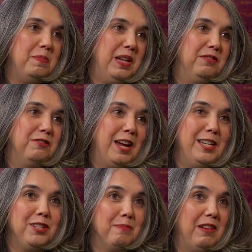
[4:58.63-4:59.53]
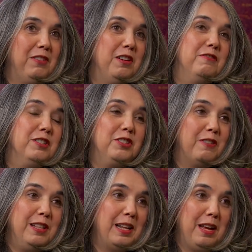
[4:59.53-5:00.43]
made a friend, my very first
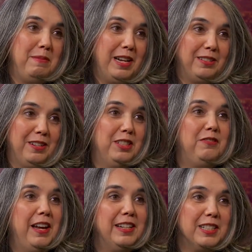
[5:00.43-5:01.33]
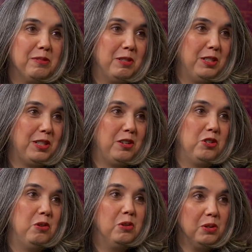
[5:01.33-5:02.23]
friend that I made in Las Vegas was a
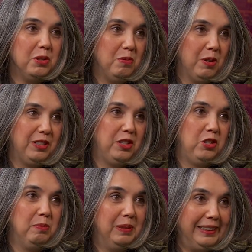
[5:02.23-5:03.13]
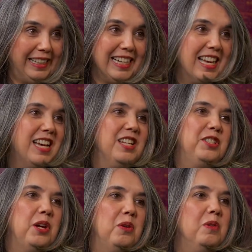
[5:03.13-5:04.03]
showgirl who worked at Jubilee.
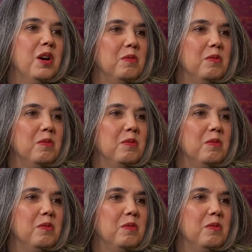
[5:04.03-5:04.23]
So